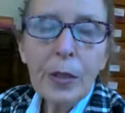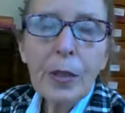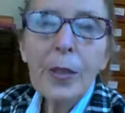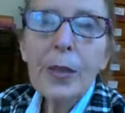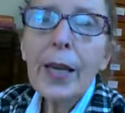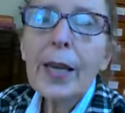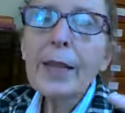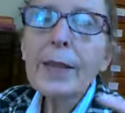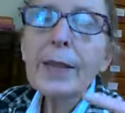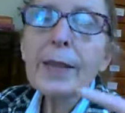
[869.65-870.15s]
The
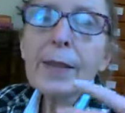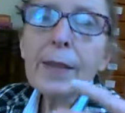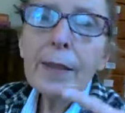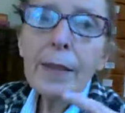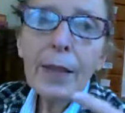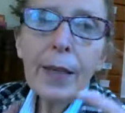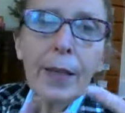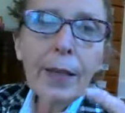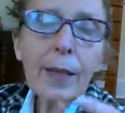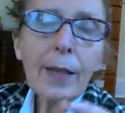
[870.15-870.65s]
next
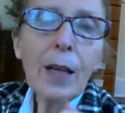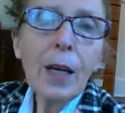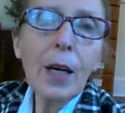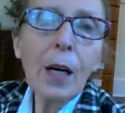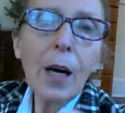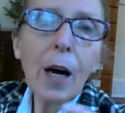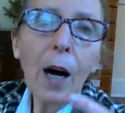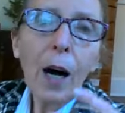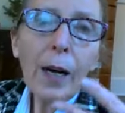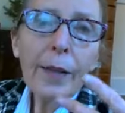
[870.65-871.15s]
thing
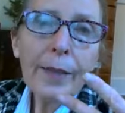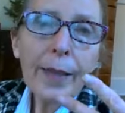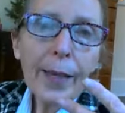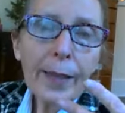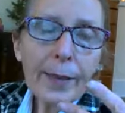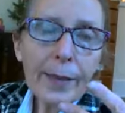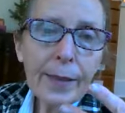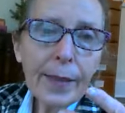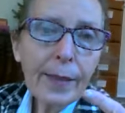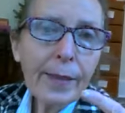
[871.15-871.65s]
on
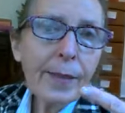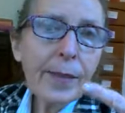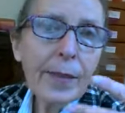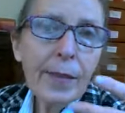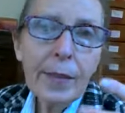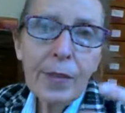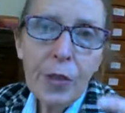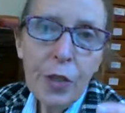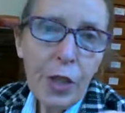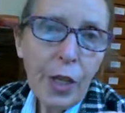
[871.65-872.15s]
that list
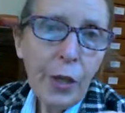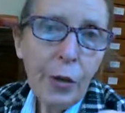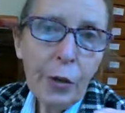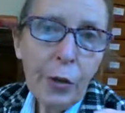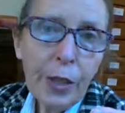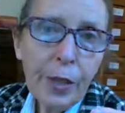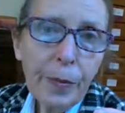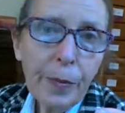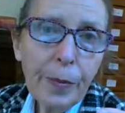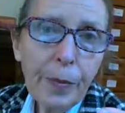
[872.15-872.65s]
is
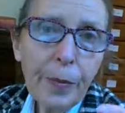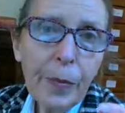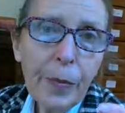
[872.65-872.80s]
dairy.